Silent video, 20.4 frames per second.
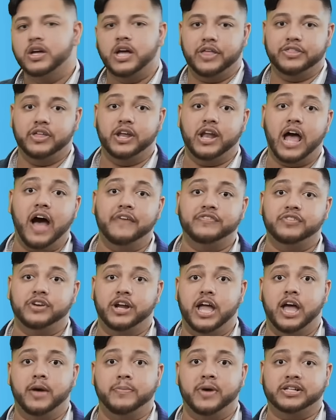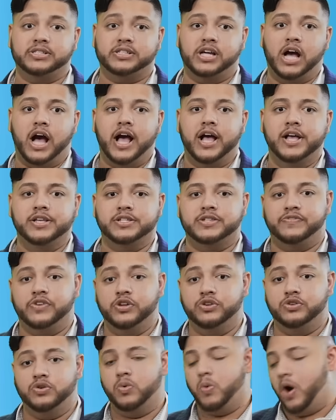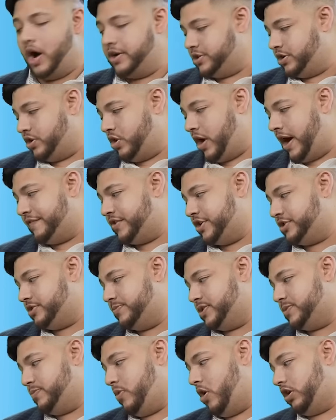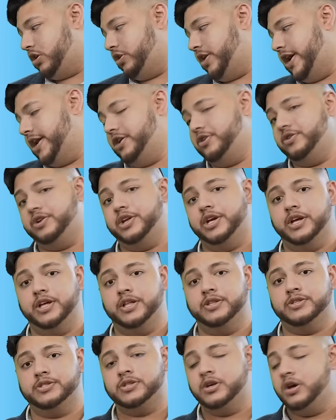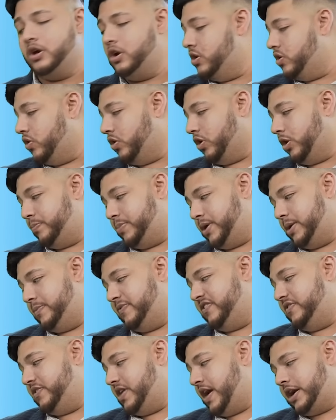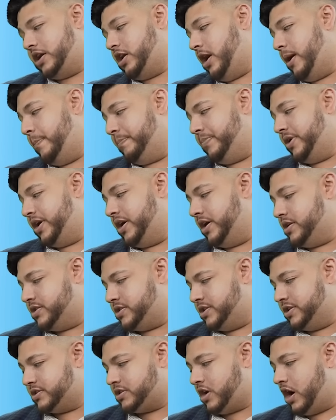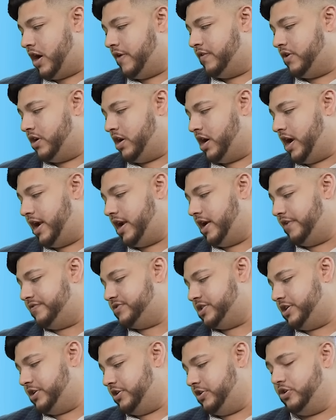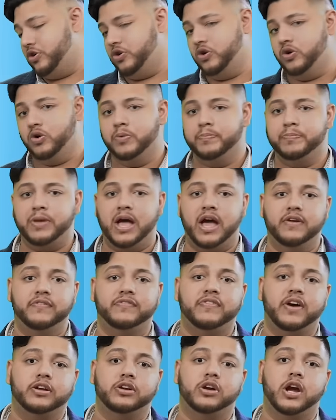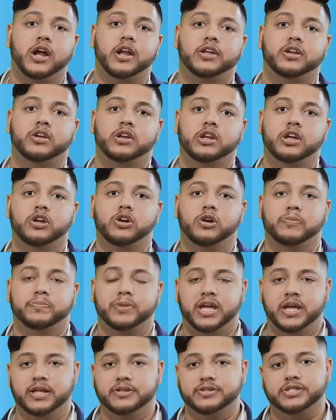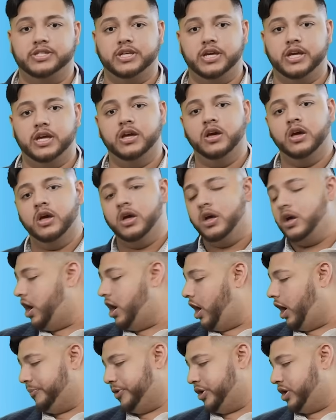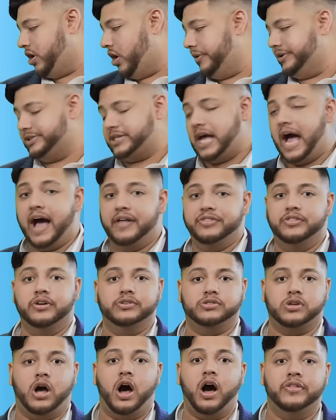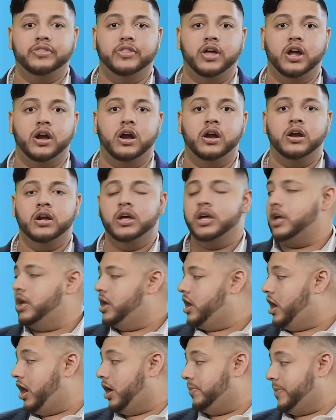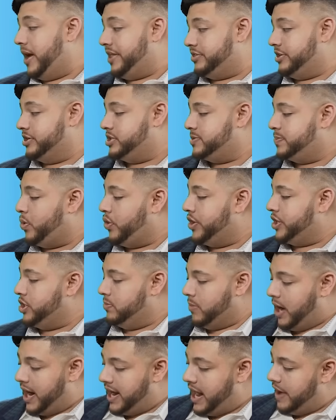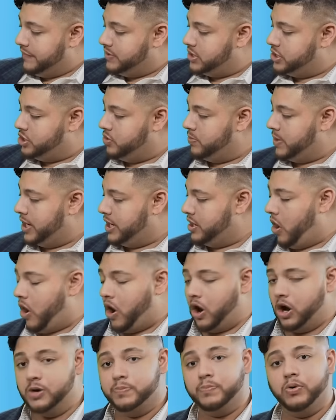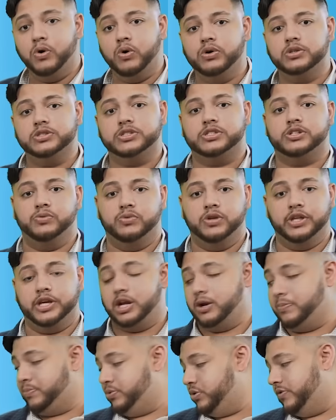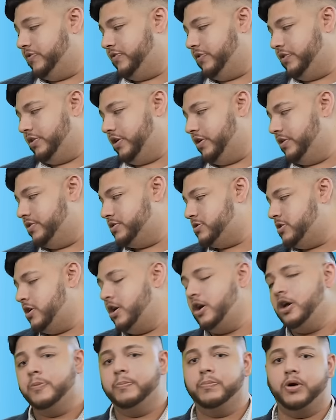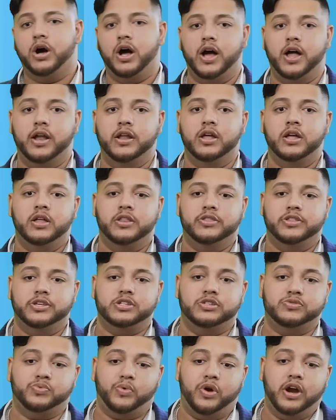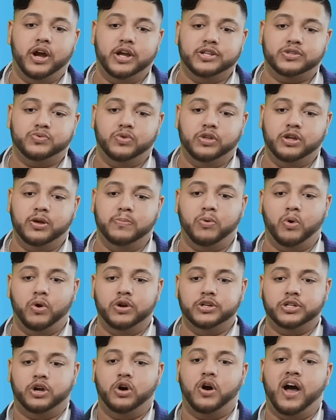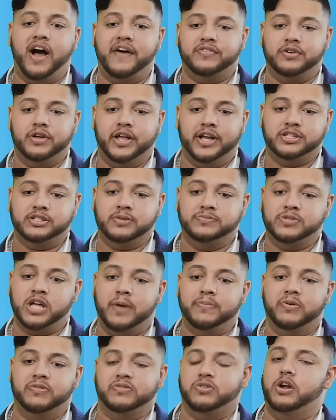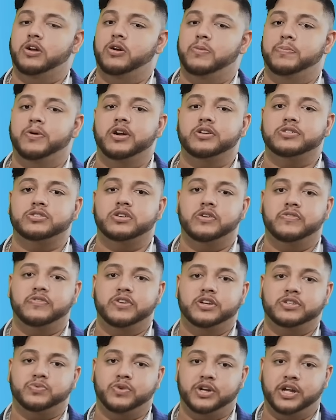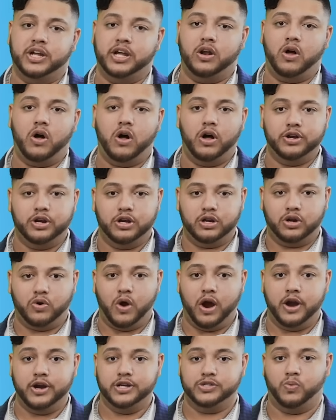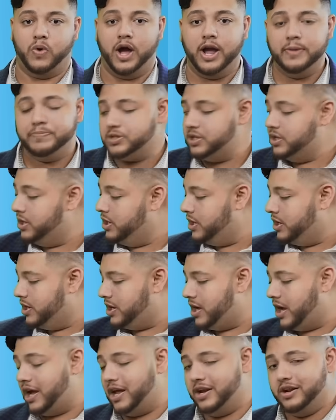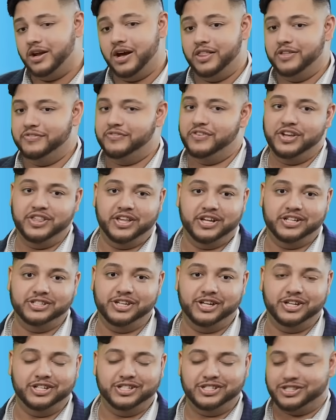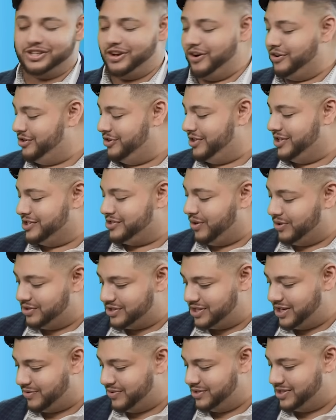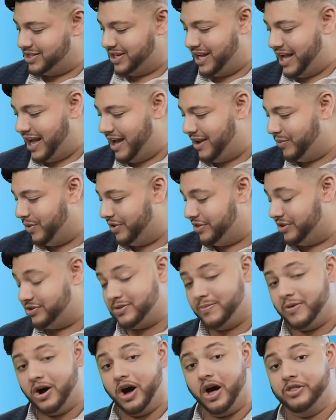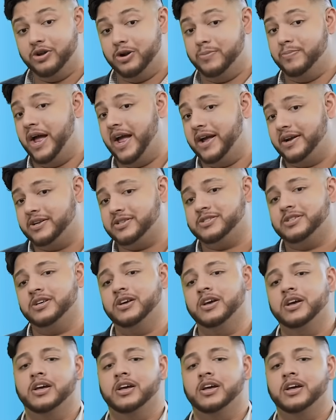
And then after Amex, guys, if you do want to go after some small credit unions or BBVA Compass, Discover, NFCU, PenFed Credit Union, or PNC, you can always add those on there. At this point, you might have too many hard pulls to really get approved for those, but this is where it's really important to go after like some type of credit repair service where you can get all your inquiries wiped. And the funny thing is you could just go do this whole sequence again with some other banks.